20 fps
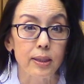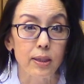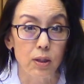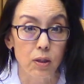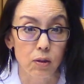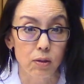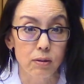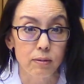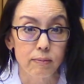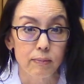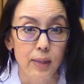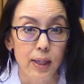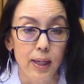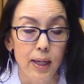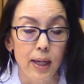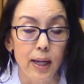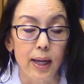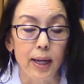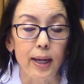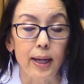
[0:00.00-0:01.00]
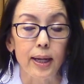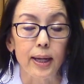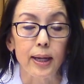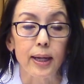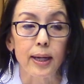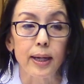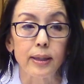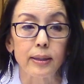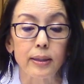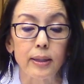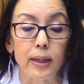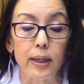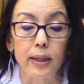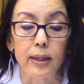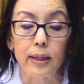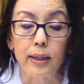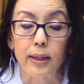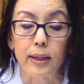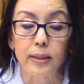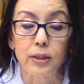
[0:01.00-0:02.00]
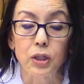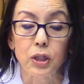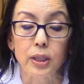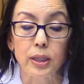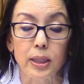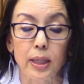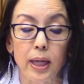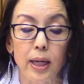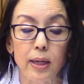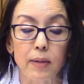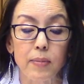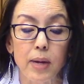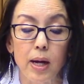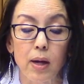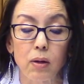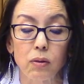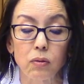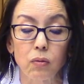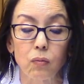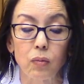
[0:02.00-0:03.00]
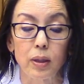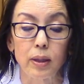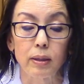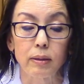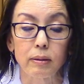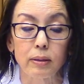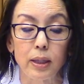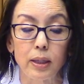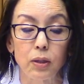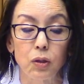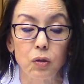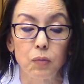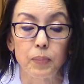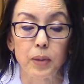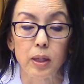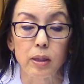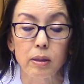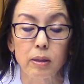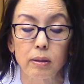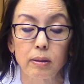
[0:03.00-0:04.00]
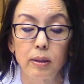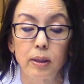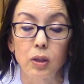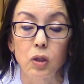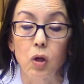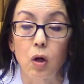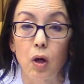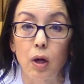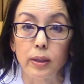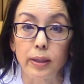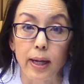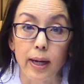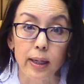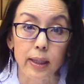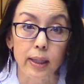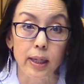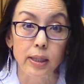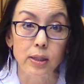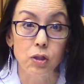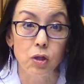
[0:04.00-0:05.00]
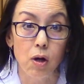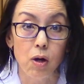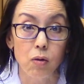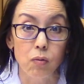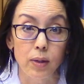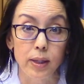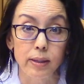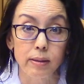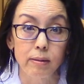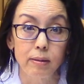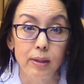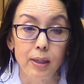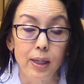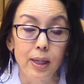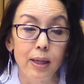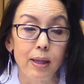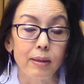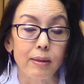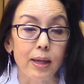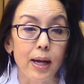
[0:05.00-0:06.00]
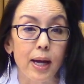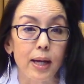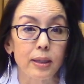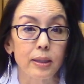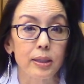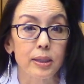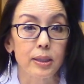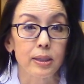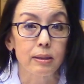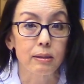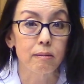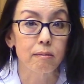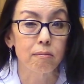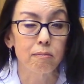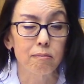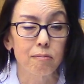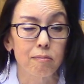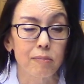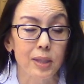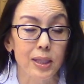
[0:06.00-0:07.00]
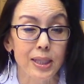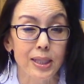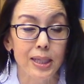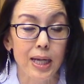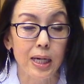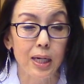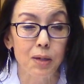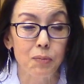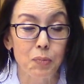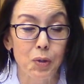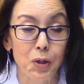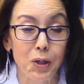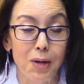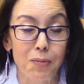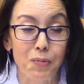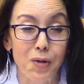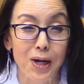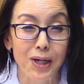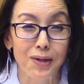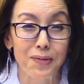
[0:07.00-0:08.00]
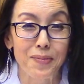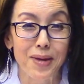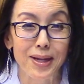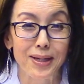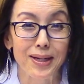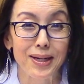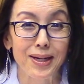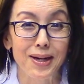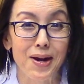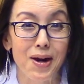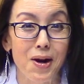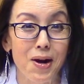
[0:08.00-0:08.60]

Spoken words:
year, and just came out with a new book called Hacking Darwin. That is the second book I'm recommending,